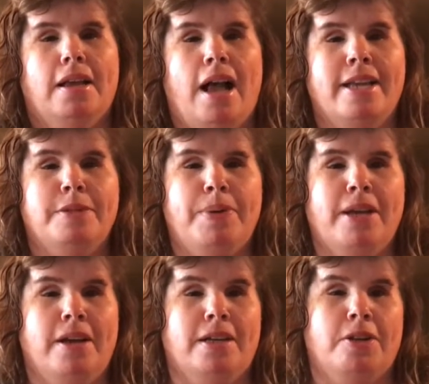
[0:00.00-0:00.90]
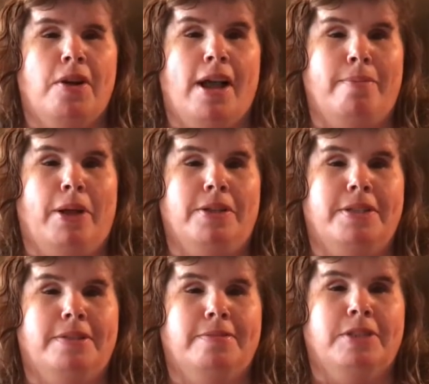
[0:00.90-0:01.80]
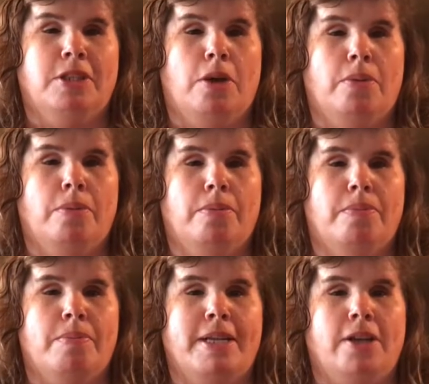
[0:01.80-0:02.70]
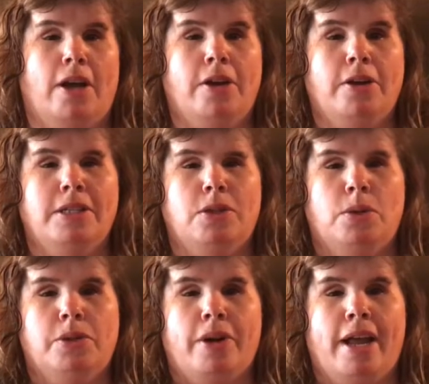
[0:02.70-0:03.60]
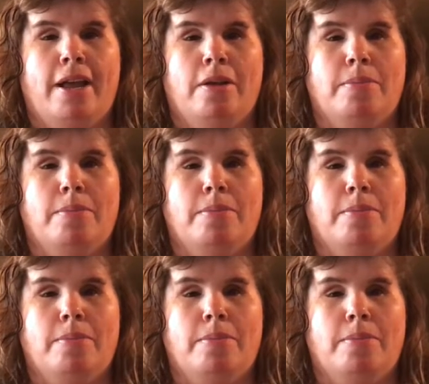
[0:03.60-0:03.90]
I depend on other eyeballs. So my daughter is older now.